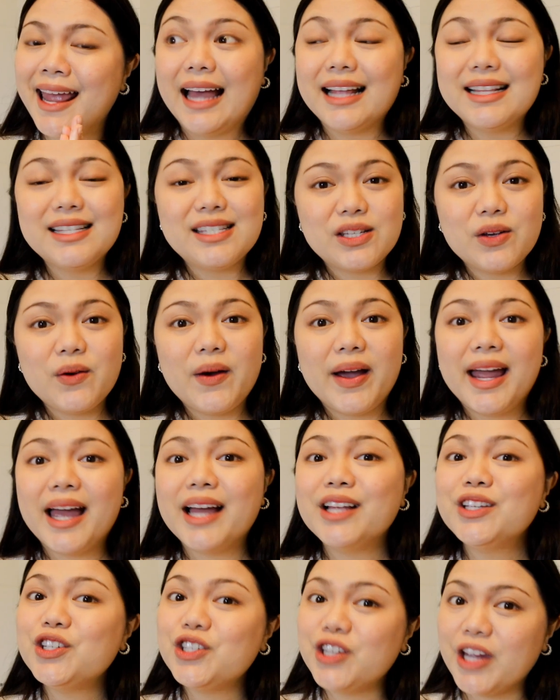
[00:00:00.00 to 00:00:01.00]
And so I
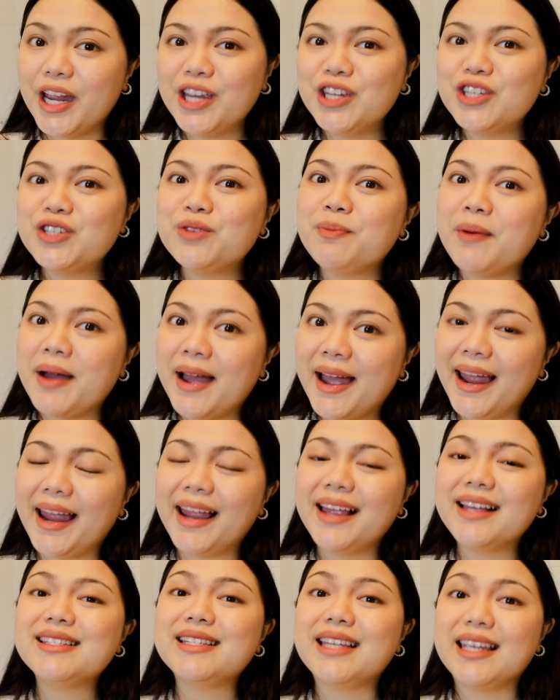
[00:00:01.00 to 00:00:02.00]
had to change
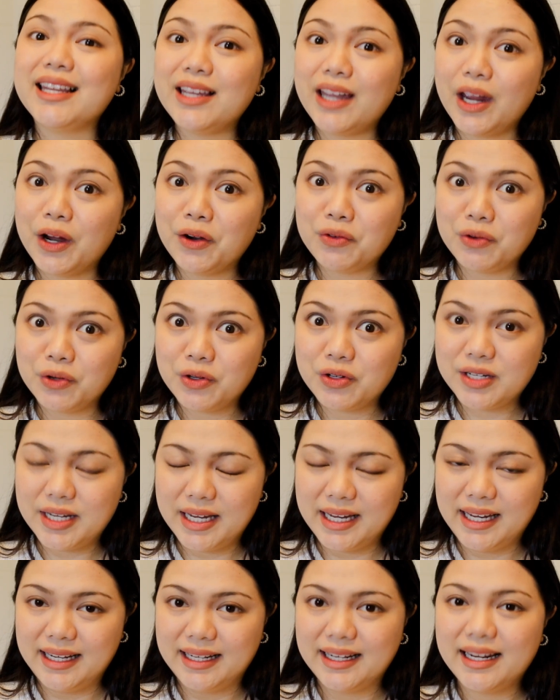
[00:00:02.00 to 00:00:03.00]
my skincare
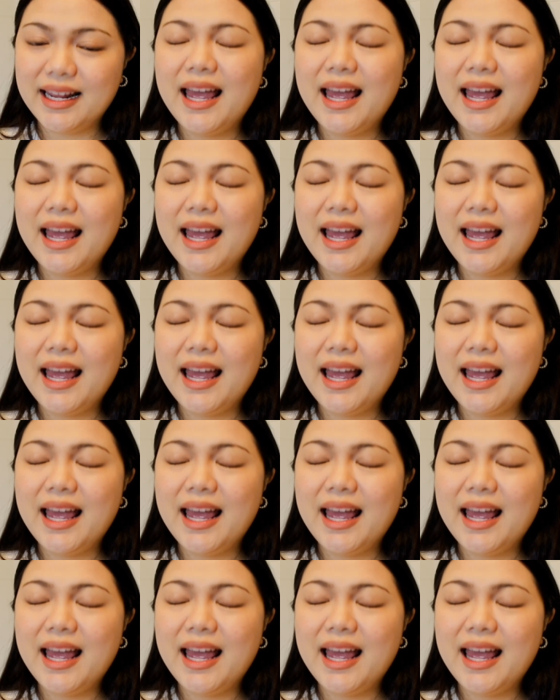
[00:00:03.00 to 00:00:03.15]
routine.